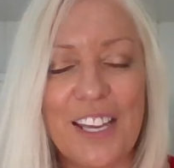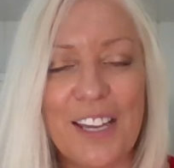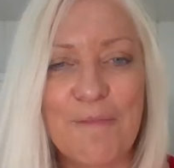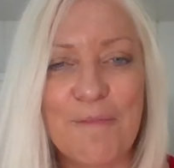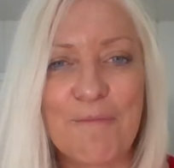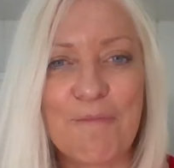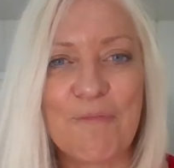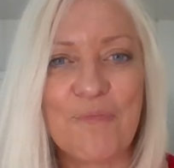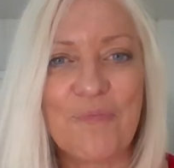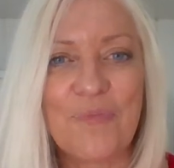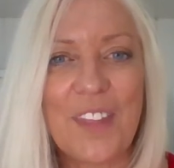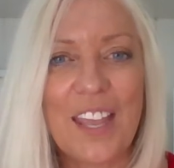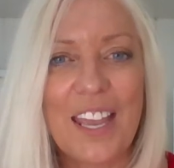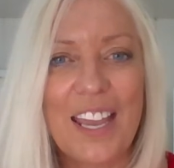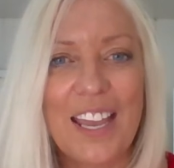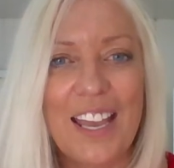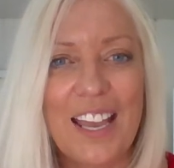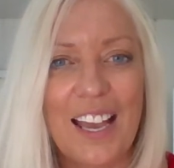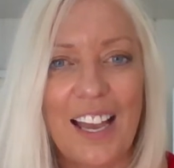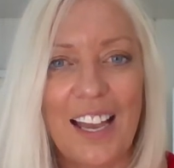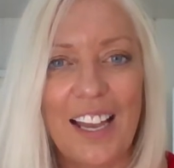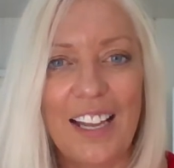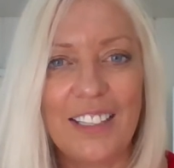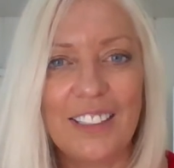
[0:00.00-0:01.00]
them.
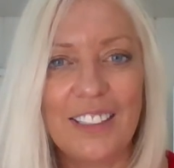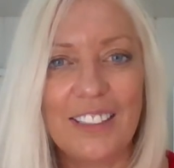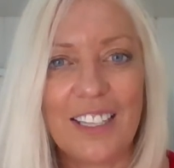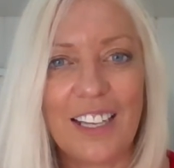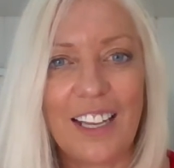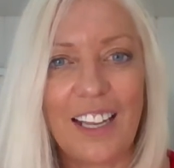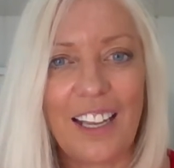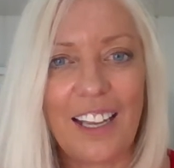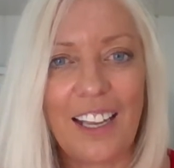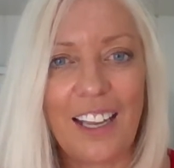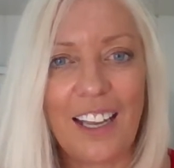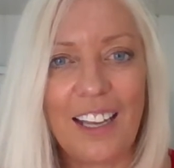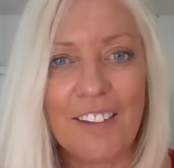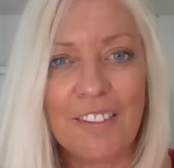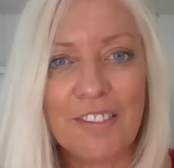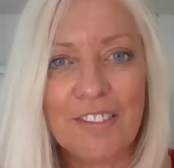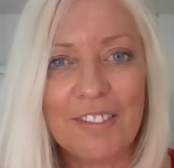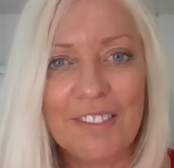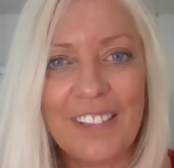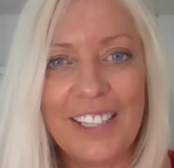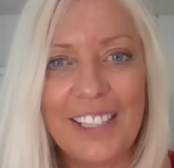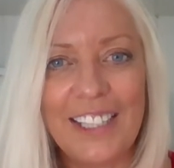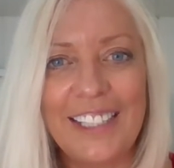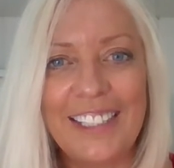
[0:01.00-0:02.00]
And I
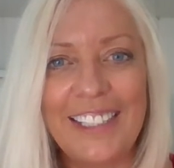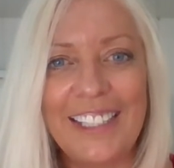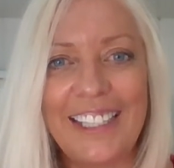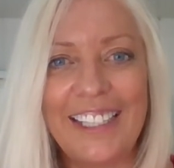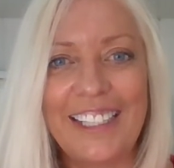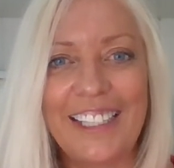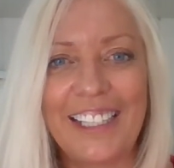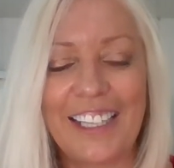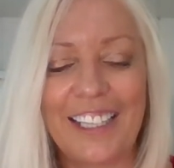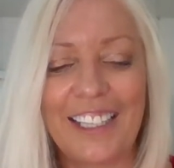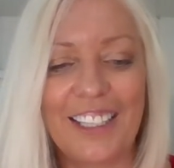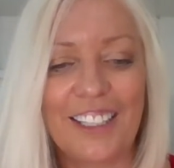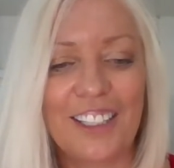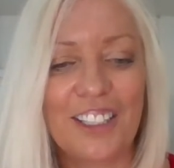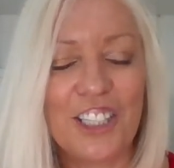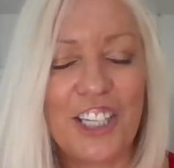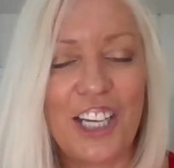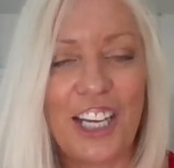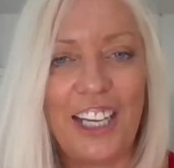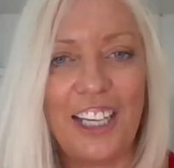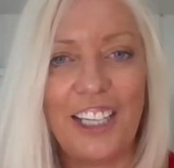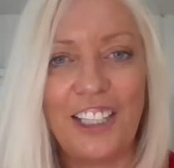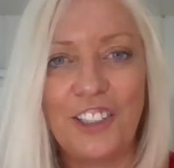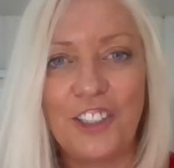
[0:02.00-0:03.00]
really
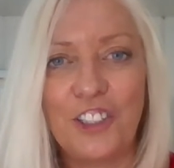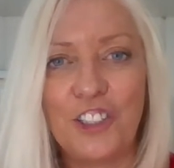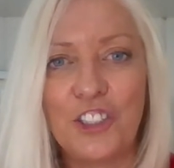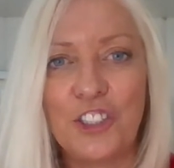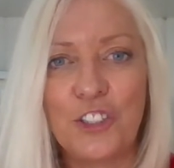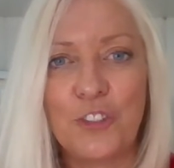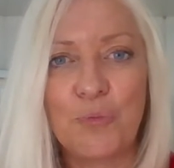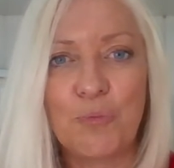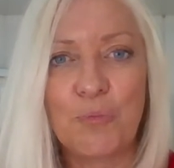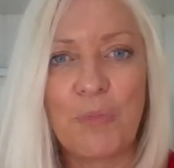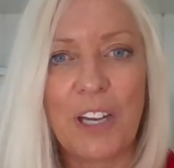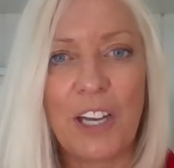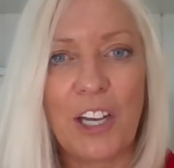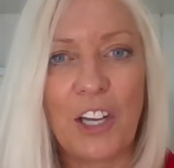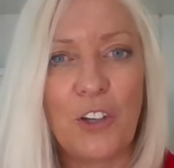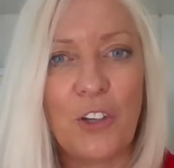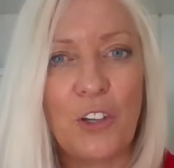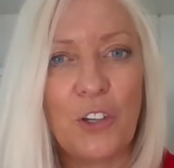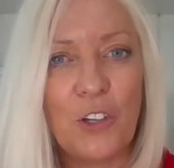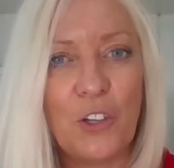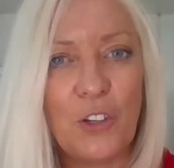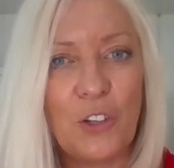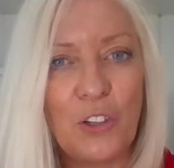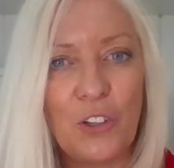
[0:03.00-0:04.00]
changed my
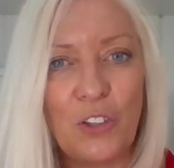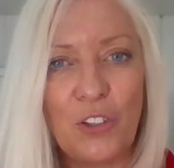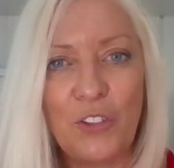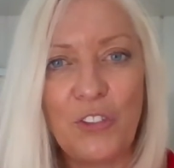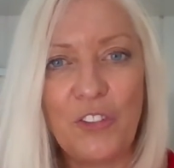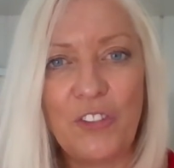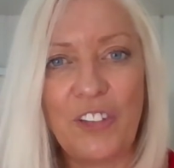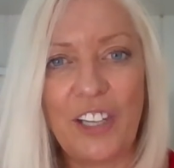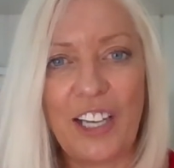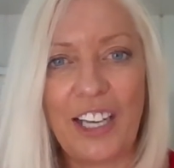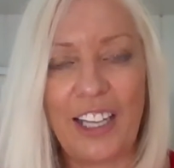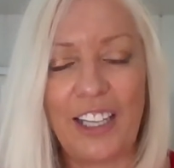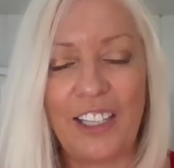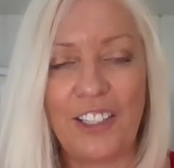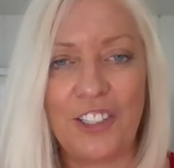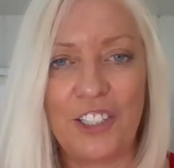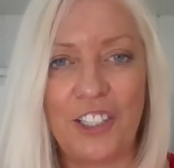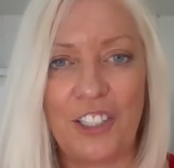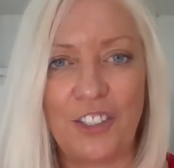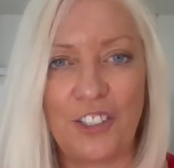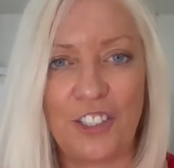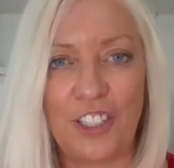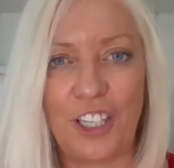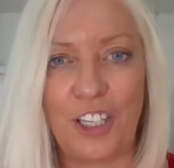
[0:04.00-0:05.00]
whole
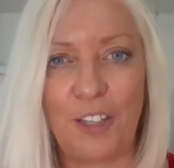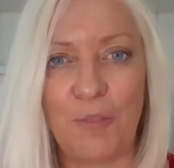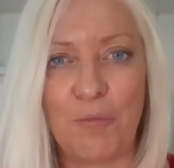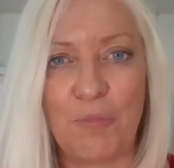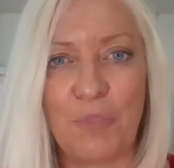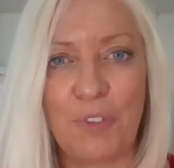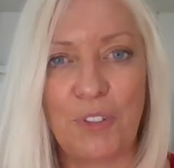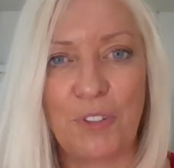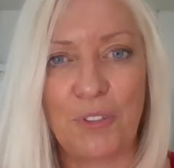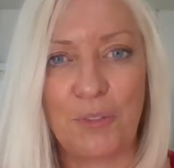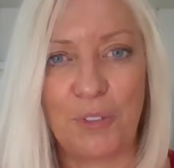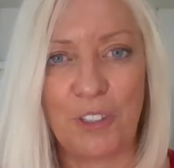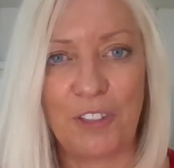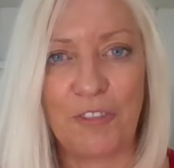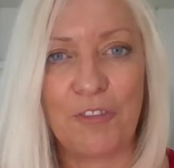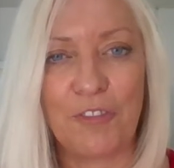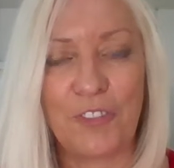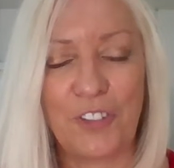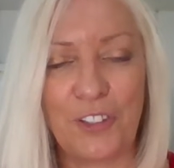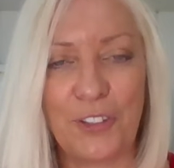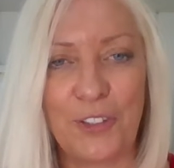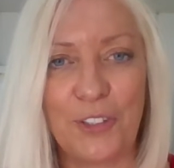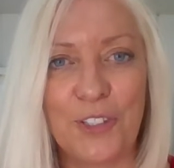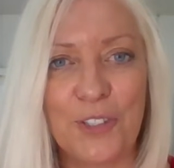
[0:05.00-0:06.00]
relationship with
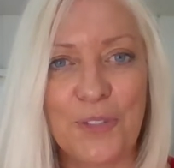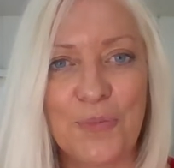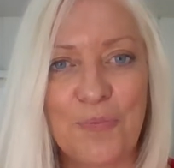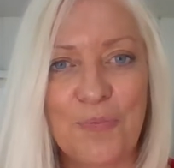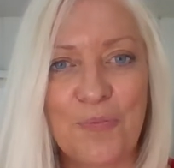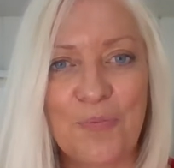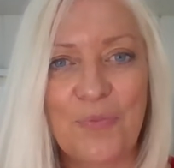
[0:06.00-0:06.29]
food.